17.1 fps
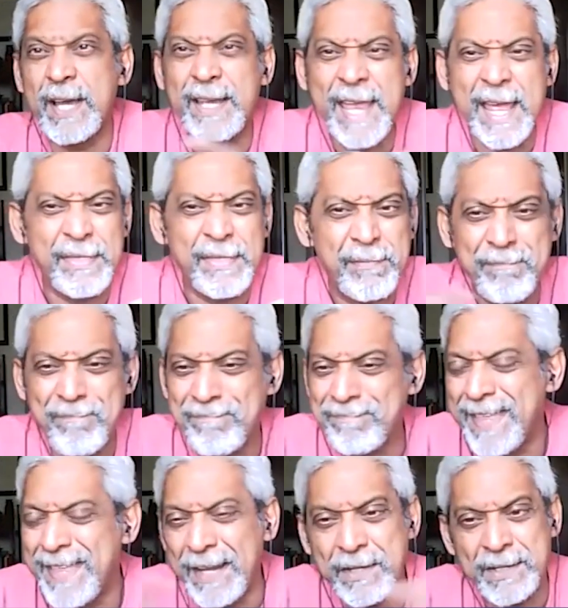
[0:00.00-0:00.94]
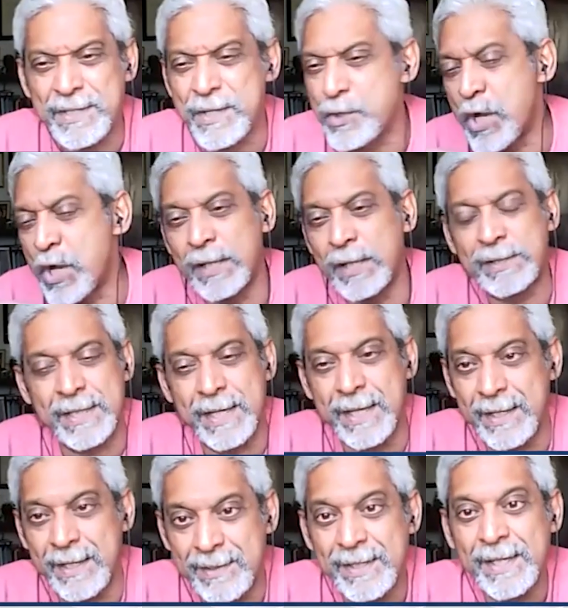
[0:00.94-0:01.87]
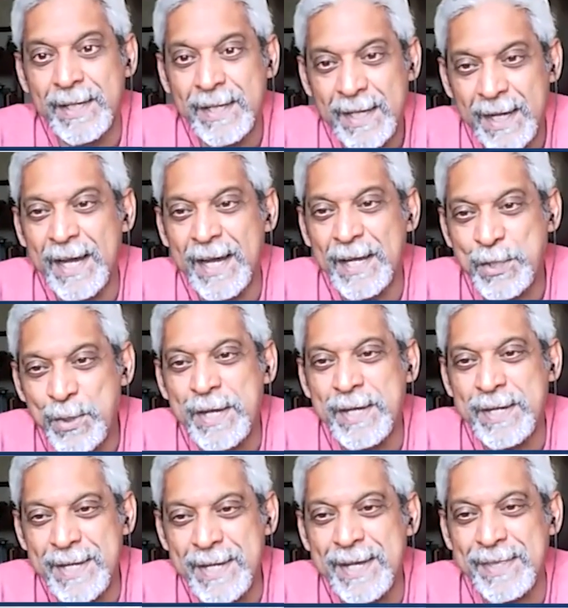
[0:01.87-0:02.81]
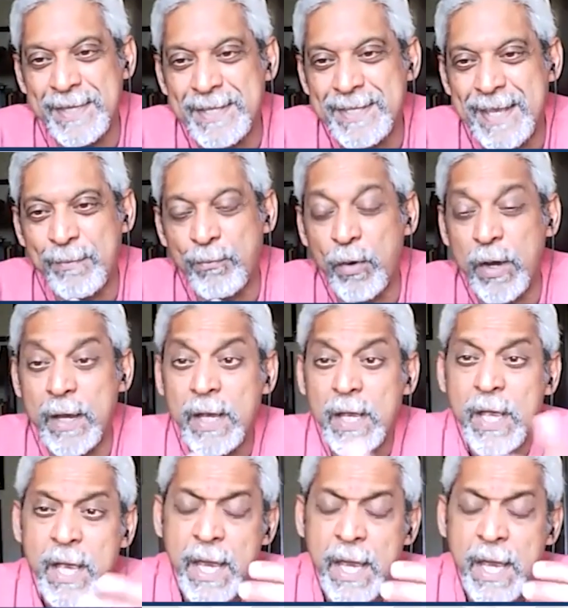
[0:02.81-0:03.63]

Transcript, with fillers: Again, that doesn't translate uh, to India in the same way.